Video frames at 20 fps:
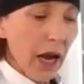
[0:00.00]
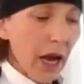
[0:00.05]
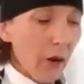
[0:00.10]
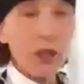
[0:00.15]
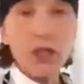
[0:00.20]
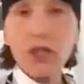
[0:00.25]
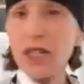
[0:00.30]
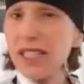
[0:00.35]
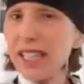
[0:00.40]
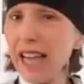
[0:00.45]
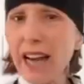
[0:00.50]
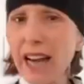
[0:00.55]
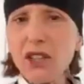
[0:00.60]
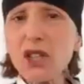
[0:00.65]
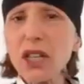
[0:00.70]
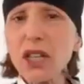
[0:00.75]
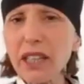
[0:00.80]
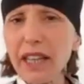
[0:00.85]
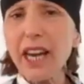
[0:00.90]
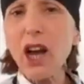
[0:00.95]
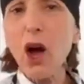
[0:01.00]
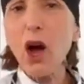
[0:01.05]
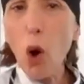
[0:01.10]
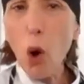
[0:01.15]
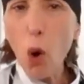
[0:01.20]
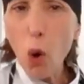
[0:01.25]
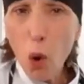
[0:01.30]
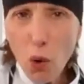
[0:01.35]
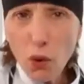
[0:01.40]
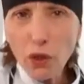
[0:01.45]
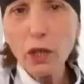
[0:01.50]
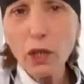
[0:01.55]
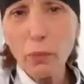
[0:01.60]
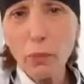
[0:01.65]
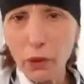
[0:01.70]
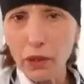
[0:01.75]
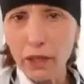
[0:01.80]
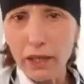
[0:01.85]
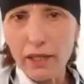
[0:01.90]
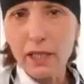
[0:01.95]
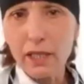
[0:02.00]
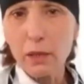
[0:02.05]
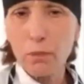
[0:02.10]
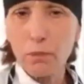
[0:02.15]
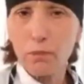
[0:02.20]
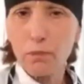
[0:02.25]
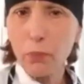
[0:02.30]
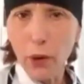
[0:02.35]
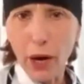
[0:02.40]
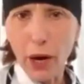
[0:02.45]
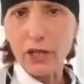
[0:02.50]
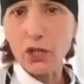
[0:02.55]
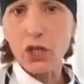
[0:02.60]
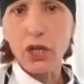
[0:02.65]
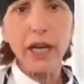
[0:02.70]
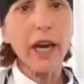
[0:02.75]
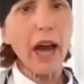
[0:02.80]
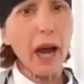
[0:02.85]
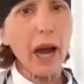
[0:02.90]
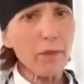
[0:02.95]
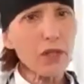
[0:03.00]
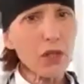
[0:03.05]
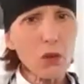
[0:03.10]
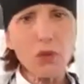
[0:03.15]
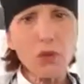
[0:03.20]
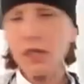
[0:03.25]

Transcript: which is actually a horrible expression. I'm so